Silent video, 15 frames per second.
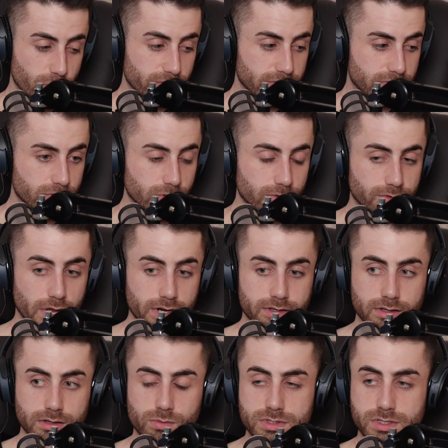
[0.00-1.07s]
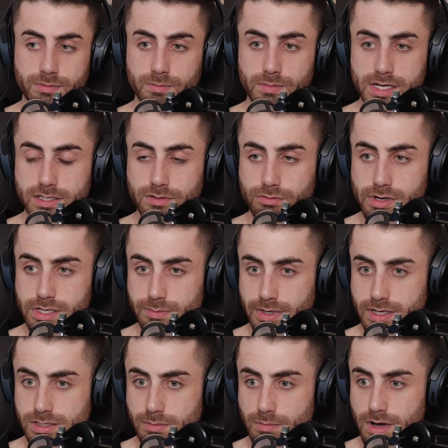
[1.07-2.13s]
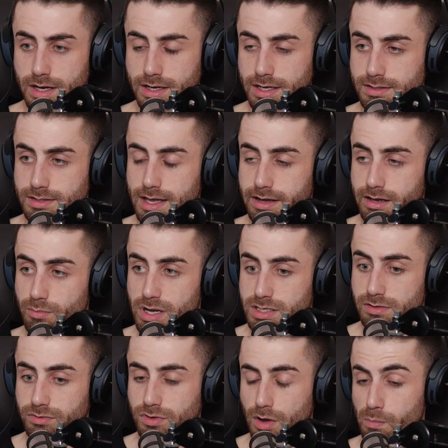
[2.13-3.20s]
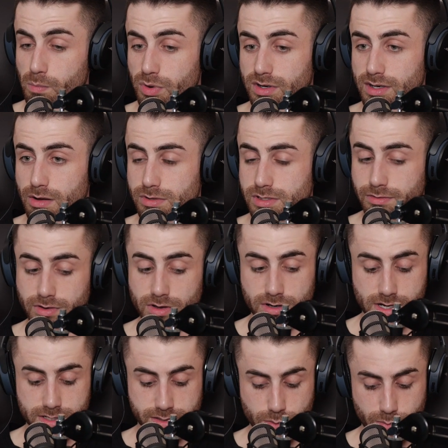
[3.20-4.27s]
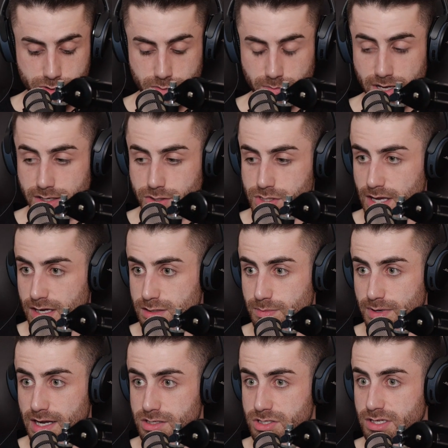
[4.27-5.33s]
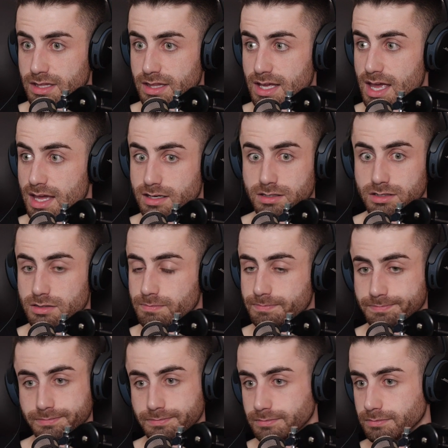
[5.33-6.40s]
moving to North London was a massive risk because the market had taken a massive dump and there was a few nice commission paid checks, but actually in the end,